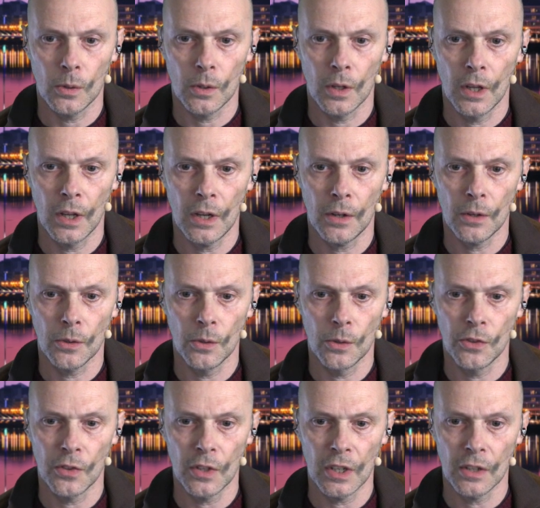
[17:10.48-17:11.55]
here you're
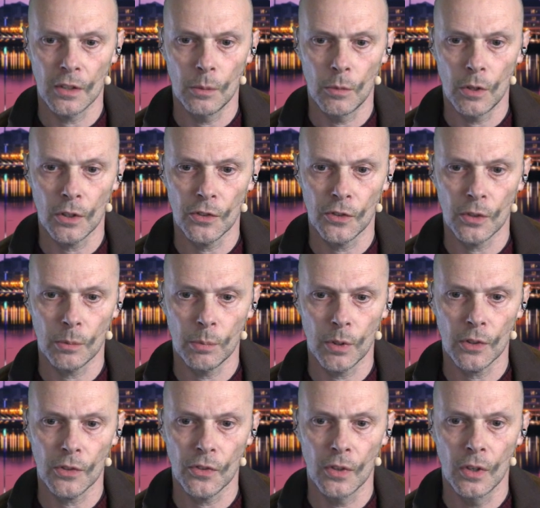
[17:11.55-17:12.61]
seeing the master
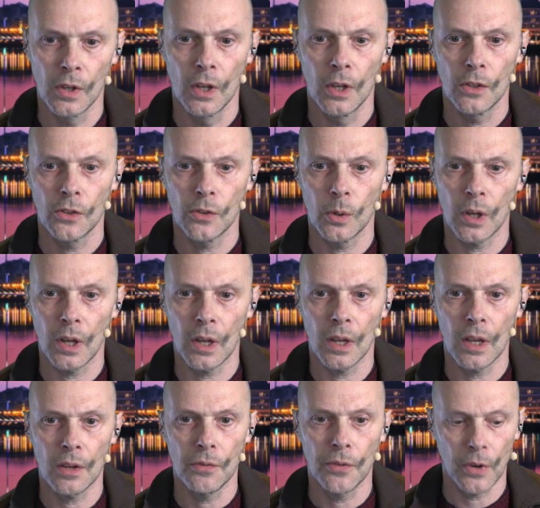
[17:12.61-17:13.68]
bus. So
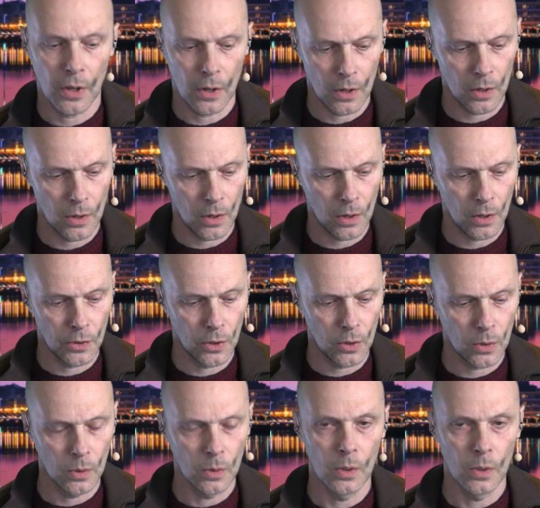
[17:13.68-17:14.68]
every audio